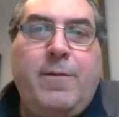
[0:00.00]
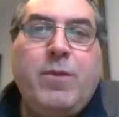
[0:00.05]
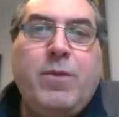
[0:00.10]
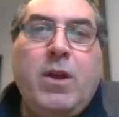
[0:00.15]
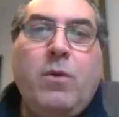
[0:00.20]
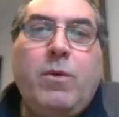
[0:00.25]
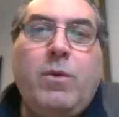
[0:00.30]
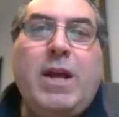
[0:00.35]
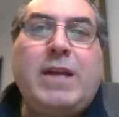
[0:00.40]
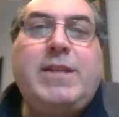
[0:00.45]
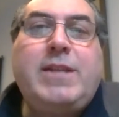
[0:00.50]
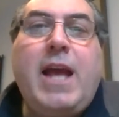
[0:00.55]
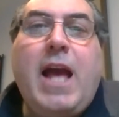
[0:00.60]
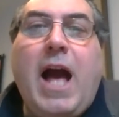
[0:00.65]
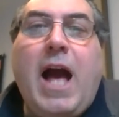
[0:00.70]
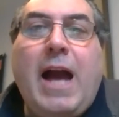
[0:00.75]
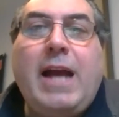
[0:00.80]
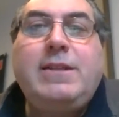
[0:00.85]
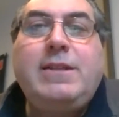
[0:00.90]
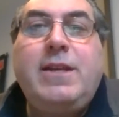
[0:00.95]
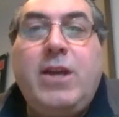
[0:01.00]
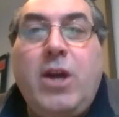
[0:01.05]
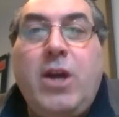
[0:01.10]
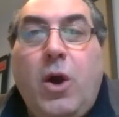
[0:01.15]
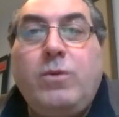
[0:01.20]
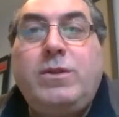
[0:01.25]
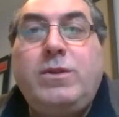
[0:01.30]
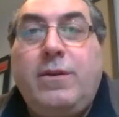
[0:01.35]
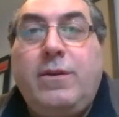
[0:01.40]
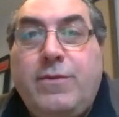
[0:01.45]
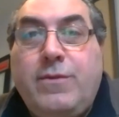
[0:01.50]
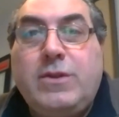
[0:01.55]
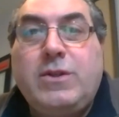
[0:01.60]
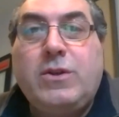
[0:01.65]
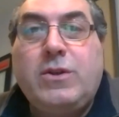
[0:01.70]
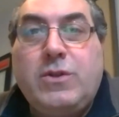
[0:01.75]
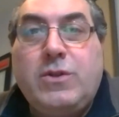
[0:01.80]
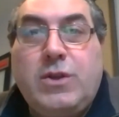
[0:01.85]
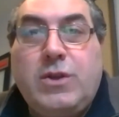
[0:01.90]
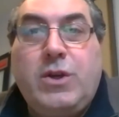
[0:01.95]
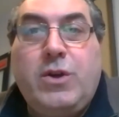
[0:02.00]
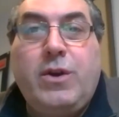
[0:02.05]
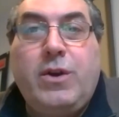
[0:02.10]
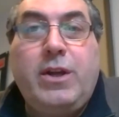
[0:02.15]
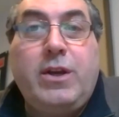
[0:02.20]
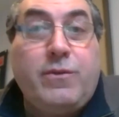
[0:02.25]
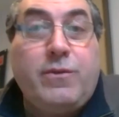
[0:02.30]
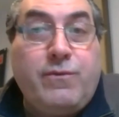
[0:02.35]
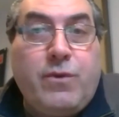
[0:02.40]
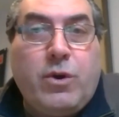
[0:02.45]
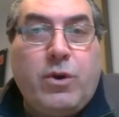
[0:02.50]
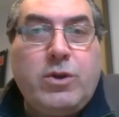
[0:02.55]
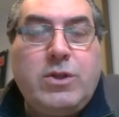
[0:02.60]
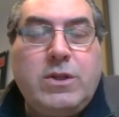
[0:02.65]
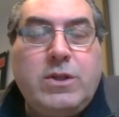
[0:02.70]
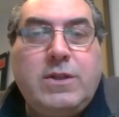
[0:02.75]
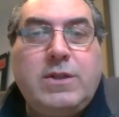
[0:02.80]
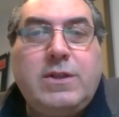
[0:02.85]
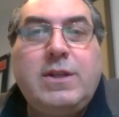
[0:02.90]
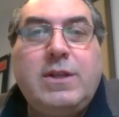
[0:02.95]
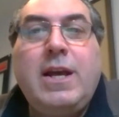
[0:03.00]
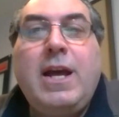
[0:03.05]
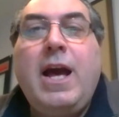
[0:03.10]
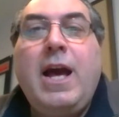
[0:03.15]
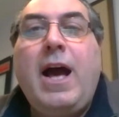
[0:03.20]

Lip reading: When I say IT, OT, physical security convergence,